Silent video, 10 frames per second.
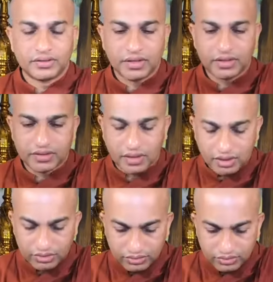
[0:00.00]
Say
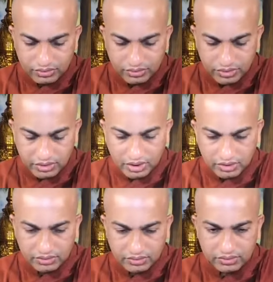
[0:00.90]
sadhu,
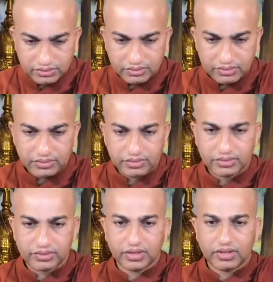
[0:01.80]
sadhu,
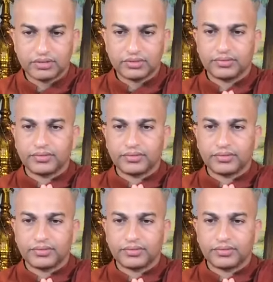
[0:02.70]
sadhu.